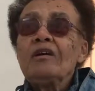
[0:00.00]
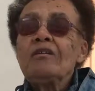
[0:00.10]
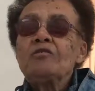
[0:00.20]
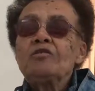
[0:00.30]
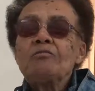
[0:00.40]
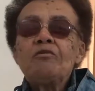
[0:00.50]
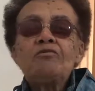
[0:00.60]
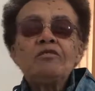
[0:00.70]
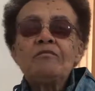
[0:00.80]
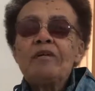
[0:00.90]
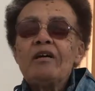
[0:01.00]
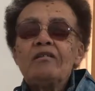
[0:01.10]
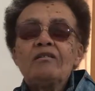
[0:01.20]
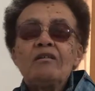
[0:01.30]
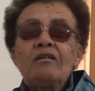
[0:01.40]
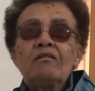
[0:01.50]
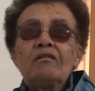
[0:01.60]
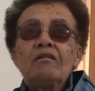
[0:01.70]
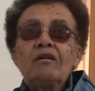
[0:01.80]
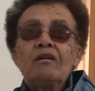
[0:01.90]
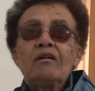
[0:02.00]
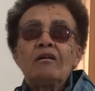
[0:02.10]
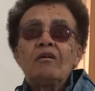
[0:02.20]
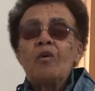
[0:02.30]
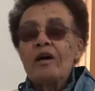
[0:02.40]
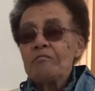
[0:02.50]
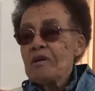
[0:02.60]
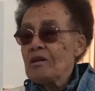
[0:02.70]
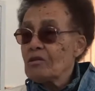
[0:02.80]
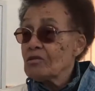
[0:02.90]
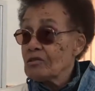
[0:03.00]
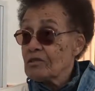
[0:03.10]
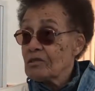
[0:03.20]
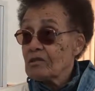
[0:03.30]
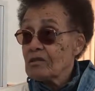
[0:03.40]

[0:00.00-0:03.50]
it was mostly by the young white males.